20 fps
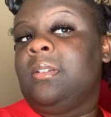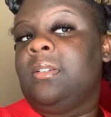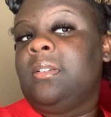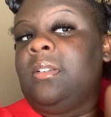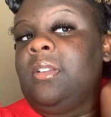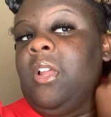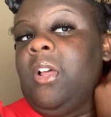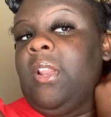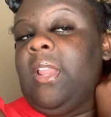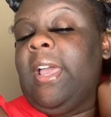
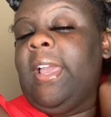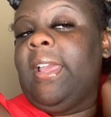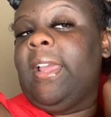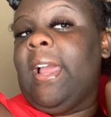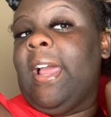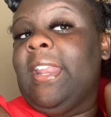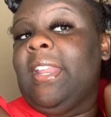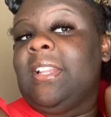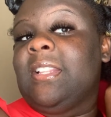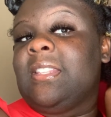You know, like
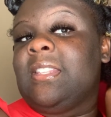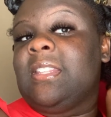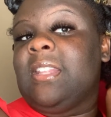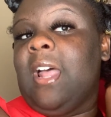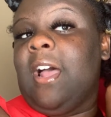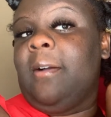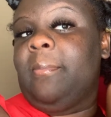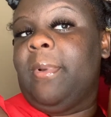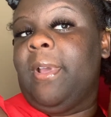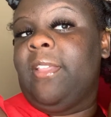I didn't
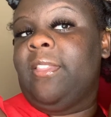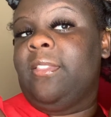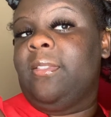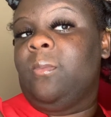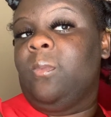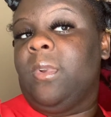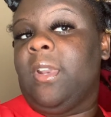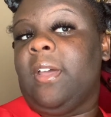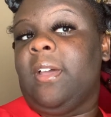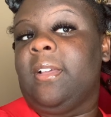stop at
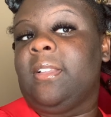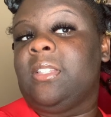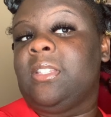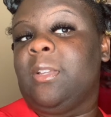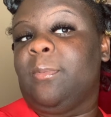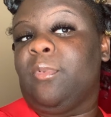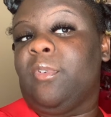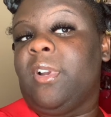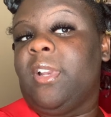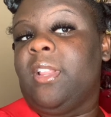when I
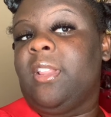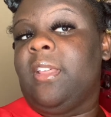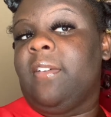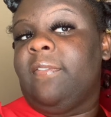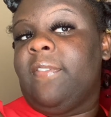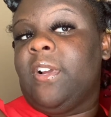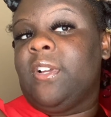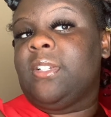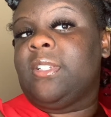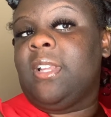separated that
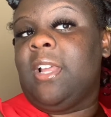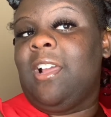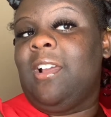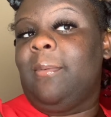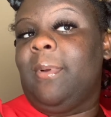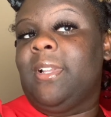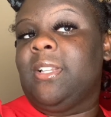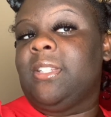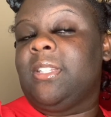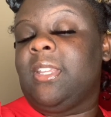first
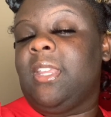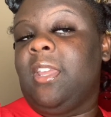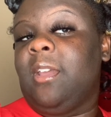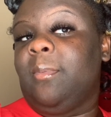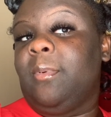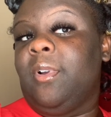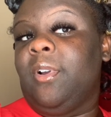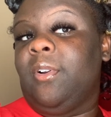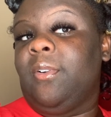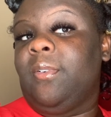time. I just
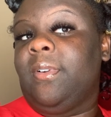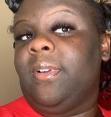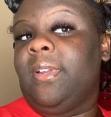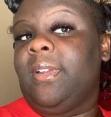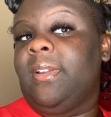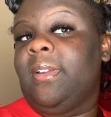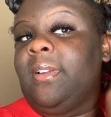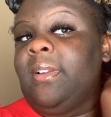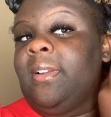kept going.